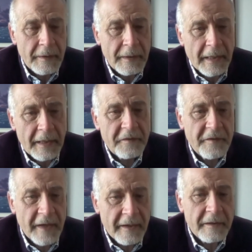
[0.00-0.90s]
And
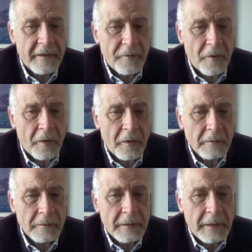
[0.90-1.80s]
second of
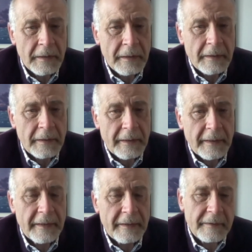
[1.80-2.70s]
all,
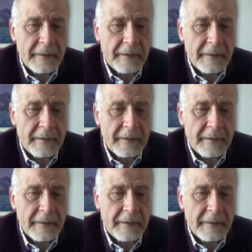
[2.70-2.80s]
it